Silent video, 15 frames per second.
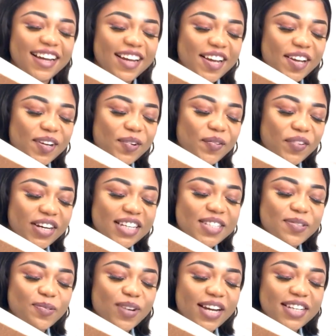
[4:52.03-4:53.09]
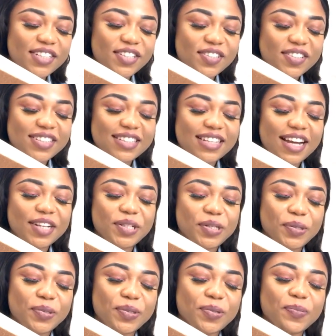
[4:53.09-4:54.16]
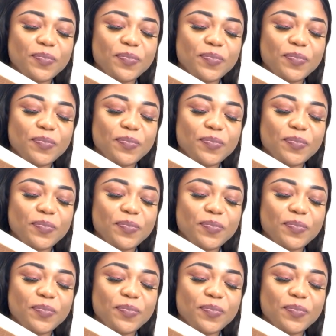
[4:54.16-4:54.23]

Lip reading: Grace, why did you start YouTube?